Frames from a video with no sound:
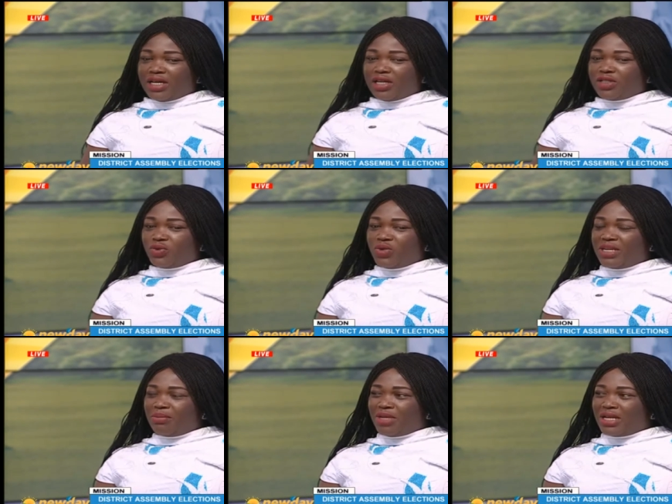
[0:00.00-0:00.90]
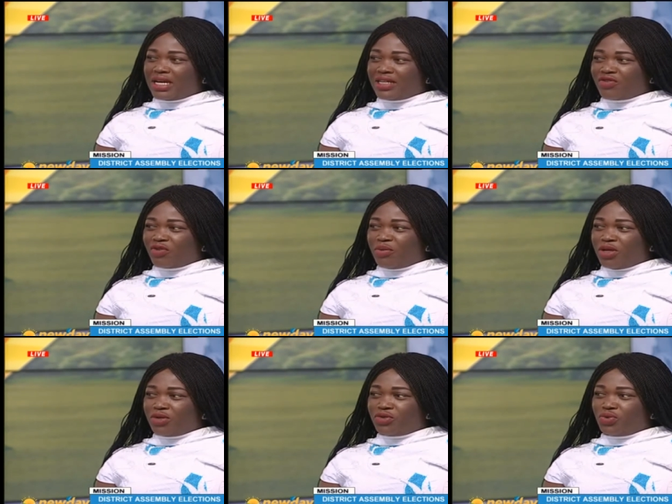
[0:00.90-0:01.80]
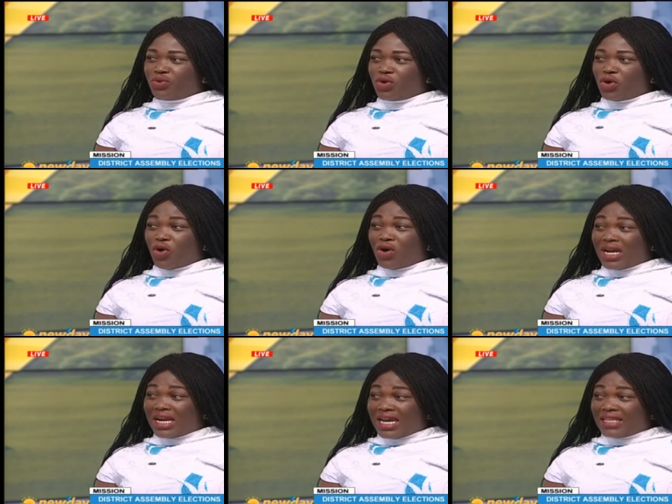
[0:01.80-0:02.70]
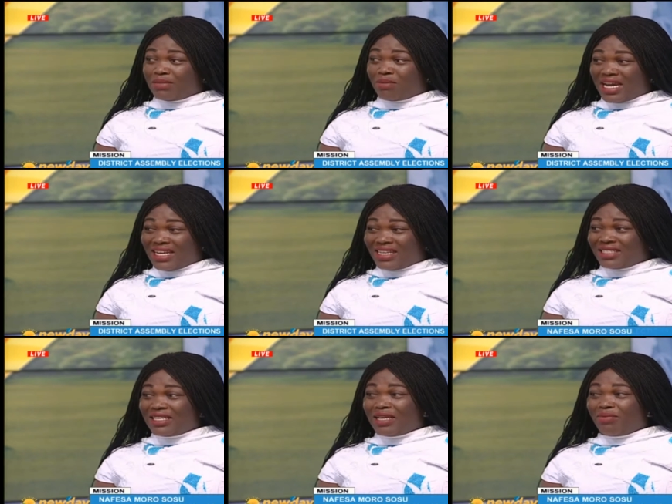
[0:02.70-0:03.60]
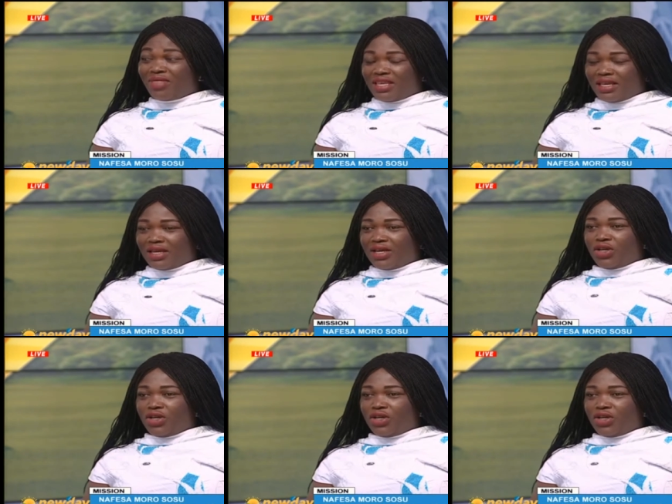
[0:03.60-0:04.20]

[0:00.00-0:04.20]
it wouldn't be nice for me to organize mine the same day.